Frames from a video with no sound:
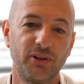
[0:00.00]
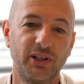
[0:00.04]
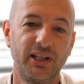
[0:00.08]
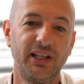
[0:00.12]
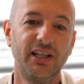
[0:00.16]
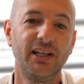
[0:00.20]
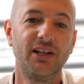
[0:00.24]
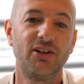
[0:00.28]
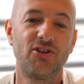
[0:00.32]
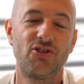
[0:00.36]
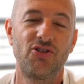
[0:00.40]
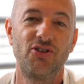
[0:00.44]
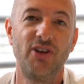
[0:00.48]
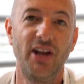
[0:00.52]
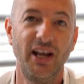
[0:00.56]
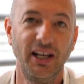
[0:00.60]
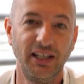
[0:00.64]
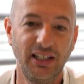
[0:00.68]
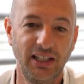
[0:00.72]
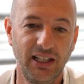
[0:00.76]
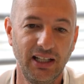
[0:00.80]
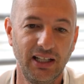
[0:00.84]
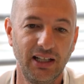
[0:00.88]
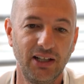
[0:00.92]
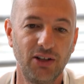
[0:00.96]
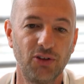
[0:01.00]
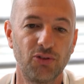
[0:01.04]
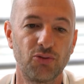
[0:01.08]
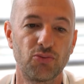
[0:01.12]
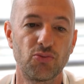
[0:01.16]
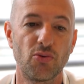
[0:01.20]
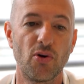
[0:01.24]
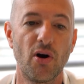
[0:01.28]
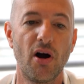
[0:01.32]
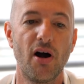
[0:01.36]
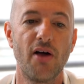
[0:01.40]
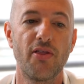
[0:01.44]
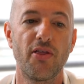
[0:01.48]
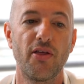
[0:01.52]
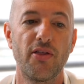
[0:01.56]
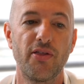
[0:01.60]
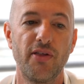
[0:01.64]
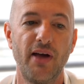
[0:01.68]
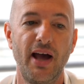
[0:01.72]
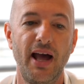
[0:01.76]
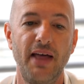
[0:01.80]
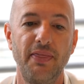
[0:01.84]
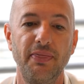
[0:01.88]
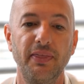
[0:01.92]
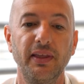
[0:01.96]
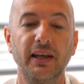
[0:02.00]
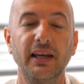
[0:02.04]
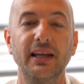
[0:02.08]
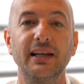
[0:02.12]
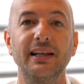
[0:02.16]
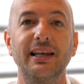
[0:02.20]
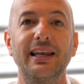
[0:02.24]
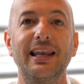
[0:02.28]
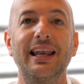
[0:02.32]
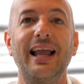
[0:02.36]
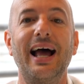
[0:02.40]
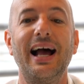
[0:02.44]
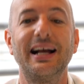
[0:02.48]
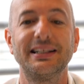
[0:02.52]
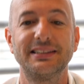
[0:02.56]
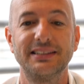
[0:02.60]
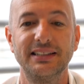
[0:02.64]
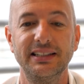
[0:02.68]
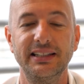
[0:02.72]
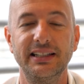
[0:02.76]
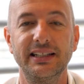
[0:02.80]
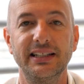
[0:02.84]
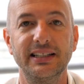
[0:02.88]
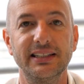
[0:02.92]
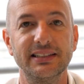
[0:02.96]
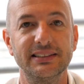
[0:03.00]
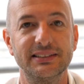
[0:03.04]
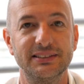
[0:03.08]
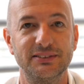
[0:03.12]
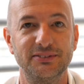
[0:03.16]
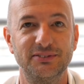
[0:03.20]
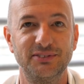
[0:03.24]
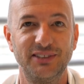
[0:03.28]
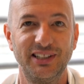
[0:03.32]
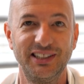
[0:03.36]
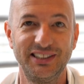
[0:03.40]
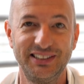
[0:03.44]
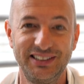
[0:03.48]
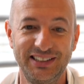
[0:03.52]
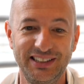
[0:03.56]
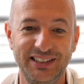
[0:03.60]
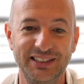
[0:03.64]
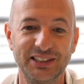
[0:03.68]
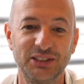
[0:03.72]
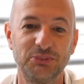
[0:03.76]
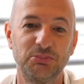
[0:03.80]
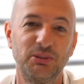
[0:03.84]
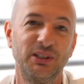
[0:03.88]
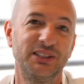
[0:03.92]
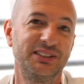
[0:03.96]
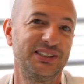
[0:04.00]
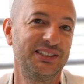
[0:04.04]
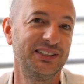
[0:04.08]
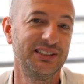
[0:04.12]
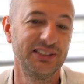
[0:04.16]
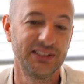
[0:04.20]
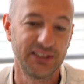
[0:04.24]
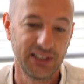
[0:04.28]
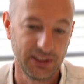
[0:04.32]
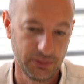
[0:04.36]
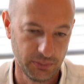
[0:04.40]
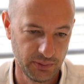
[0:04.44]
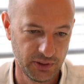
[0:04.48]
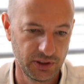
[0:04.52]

Kirchner years rather than the latter years of Cristina's presidency,